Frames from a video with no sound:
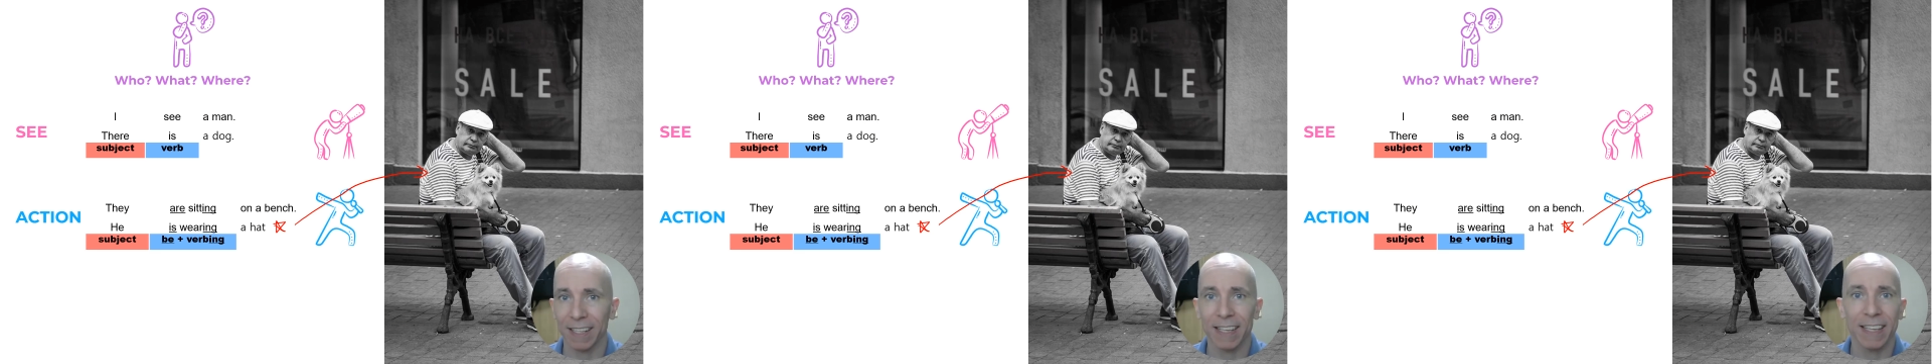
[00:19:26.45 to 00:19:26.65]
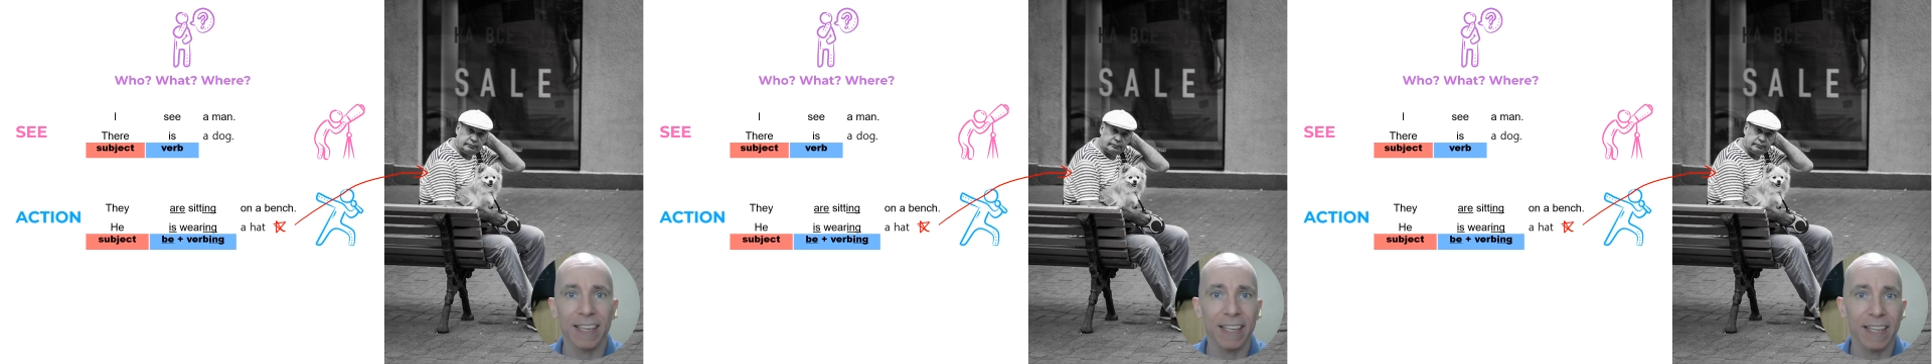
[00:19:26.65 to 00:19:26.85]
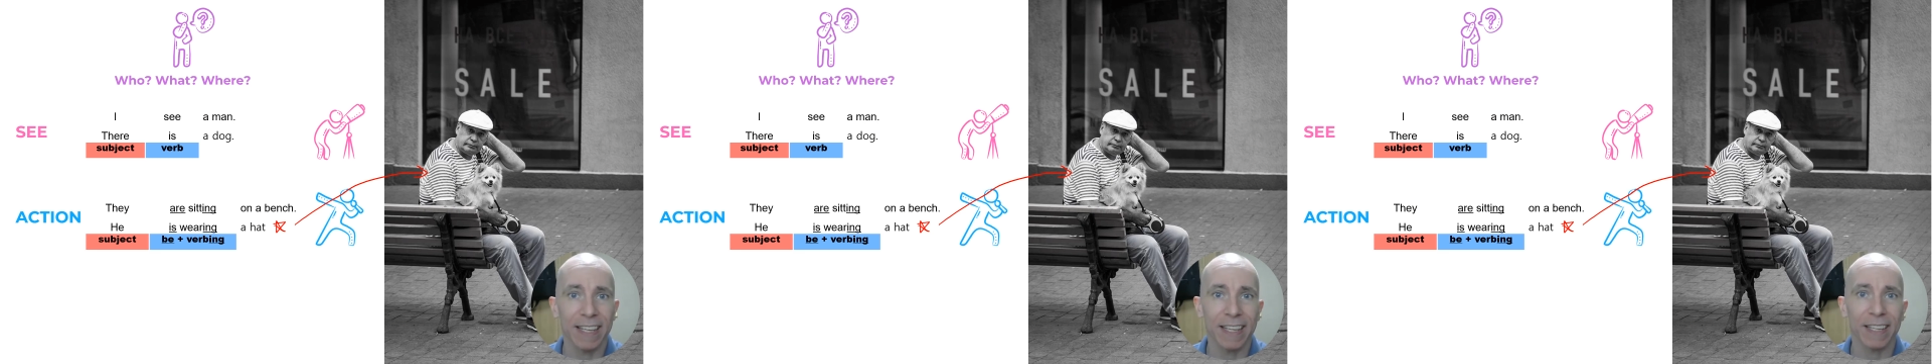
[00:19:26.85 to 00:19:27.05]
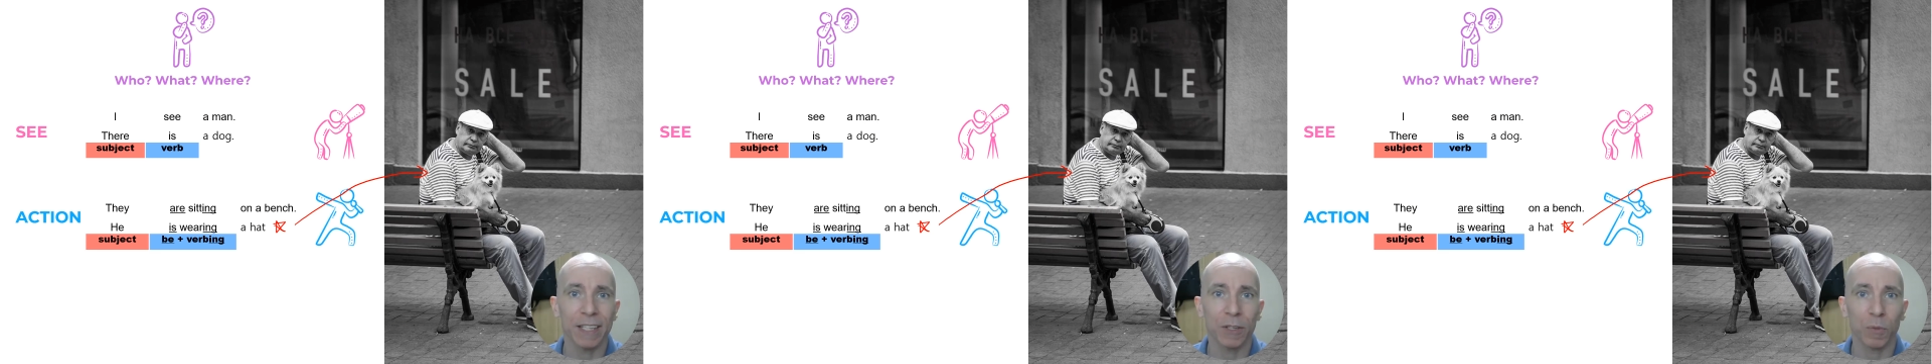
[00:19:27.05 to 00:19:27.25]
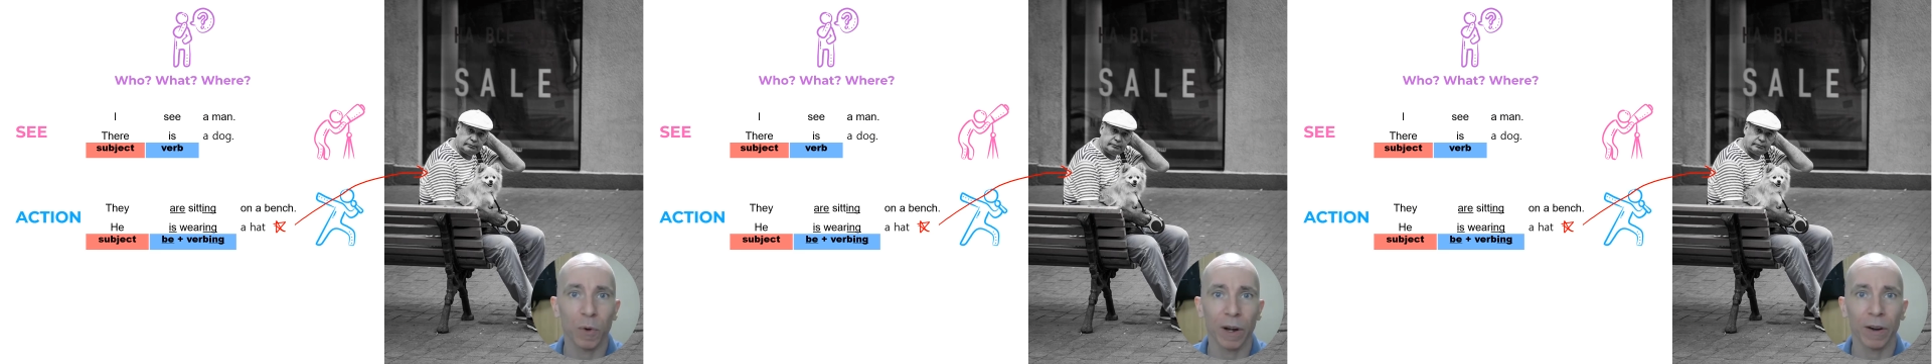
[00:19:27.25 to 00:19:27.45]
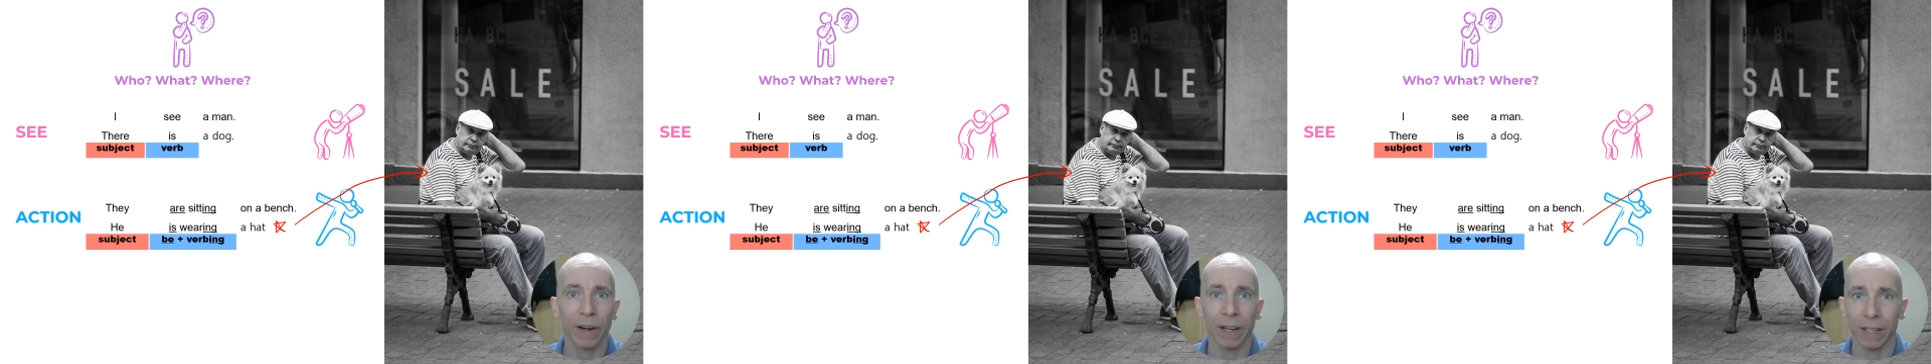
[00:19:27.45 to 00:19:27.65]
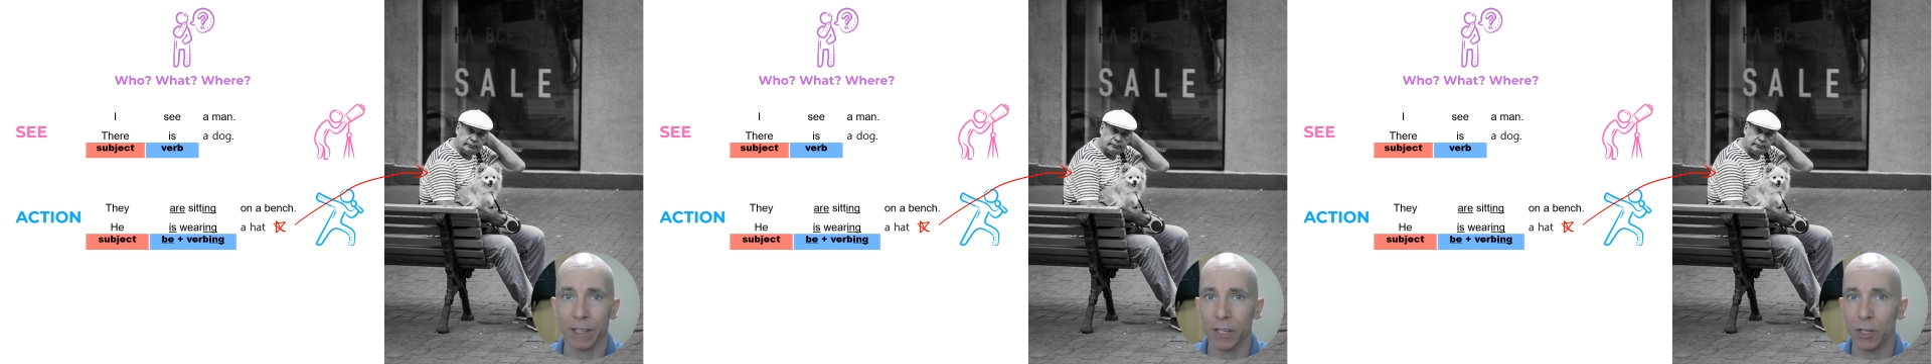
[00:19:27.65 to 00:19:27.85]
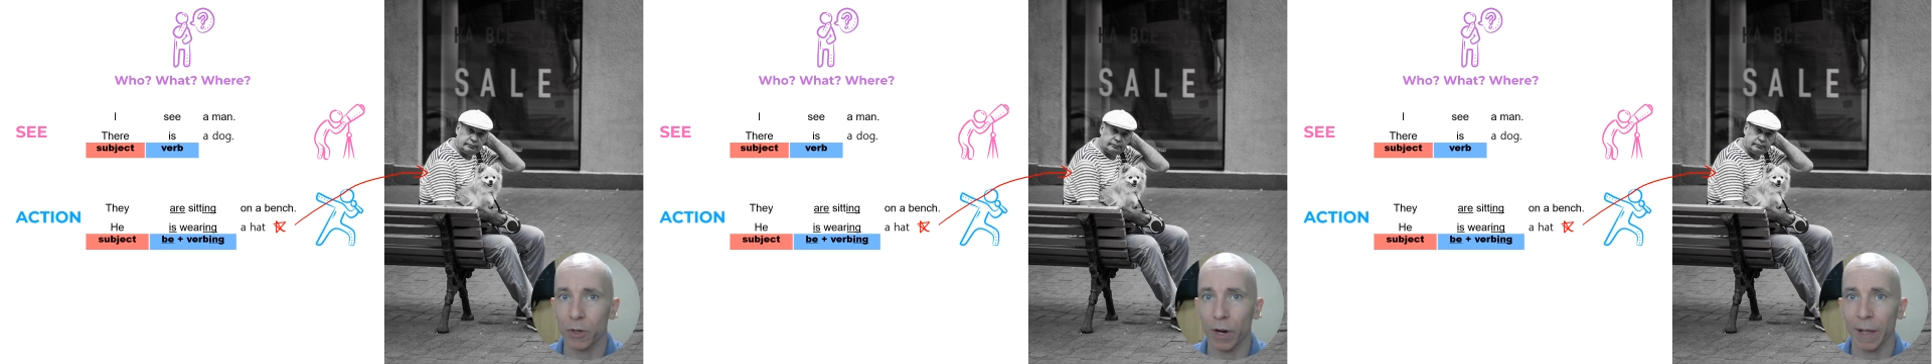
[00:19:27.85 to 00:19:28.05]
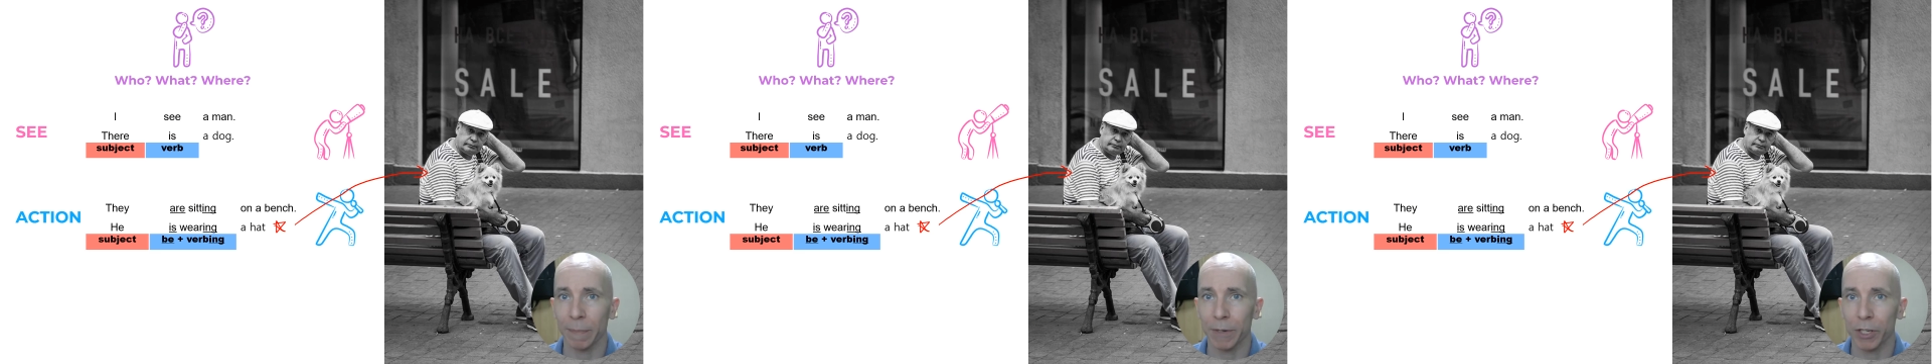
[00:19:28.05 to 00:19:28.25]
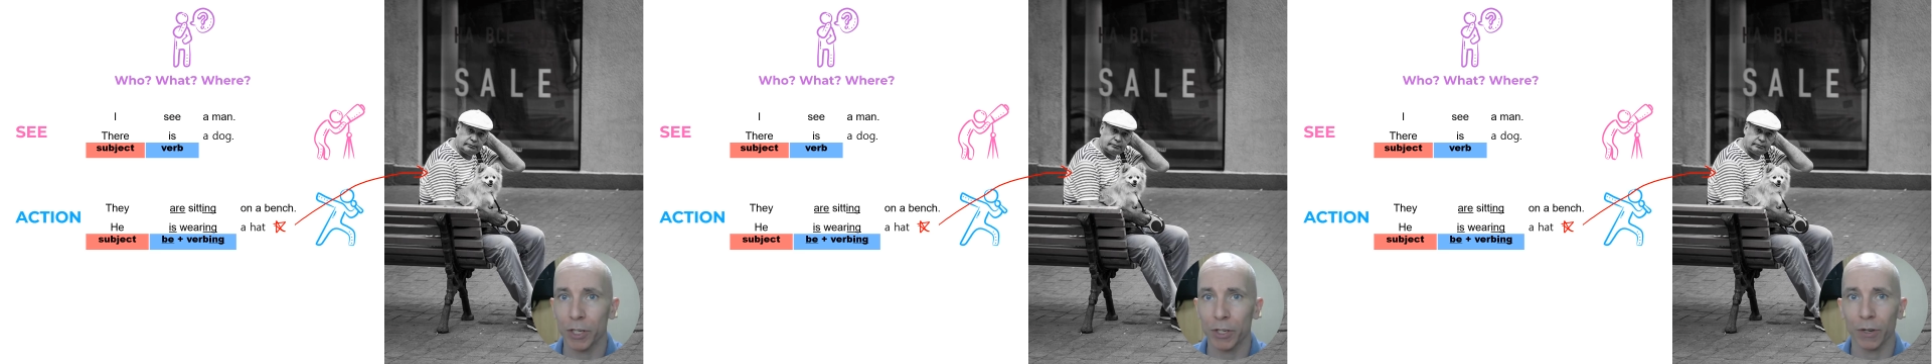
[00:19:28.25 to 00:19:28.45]
He is wearing a striped
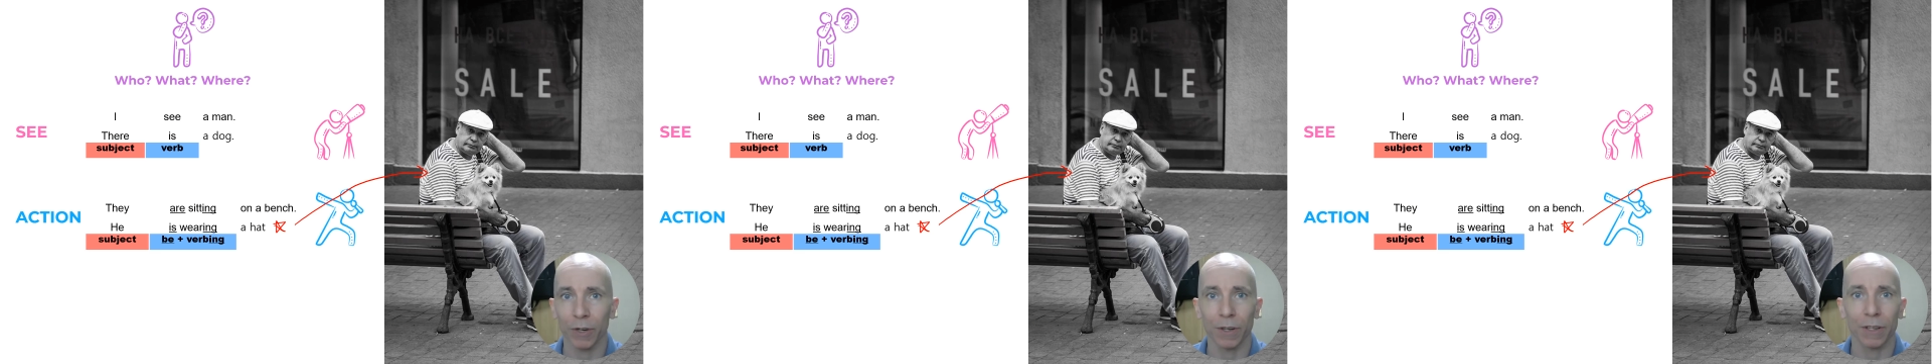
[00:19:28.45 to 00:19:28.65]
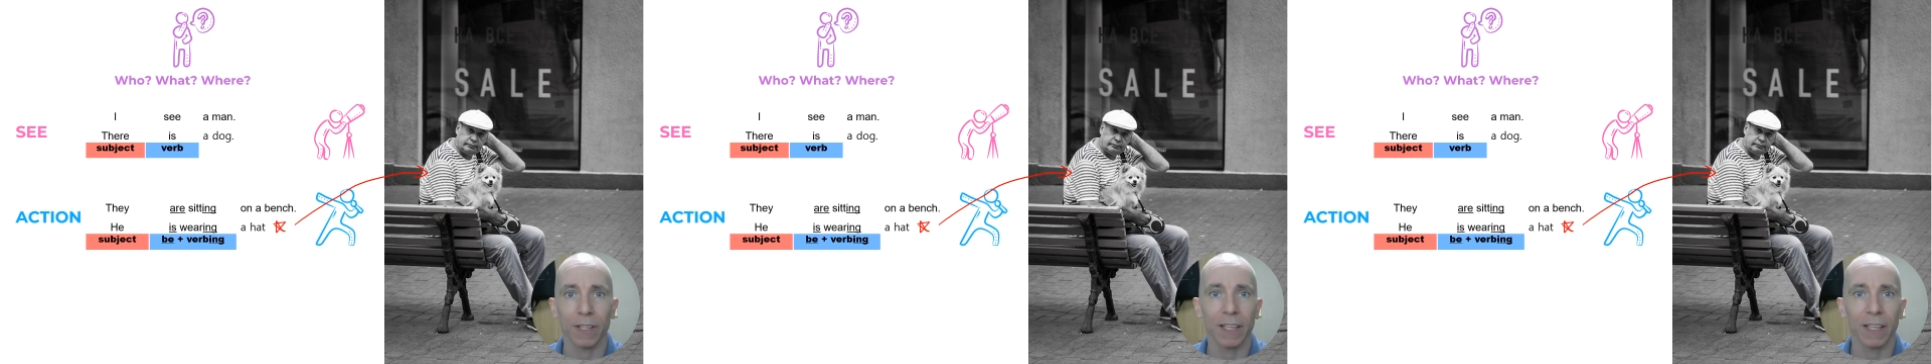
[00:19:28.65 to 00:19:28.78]
shirt.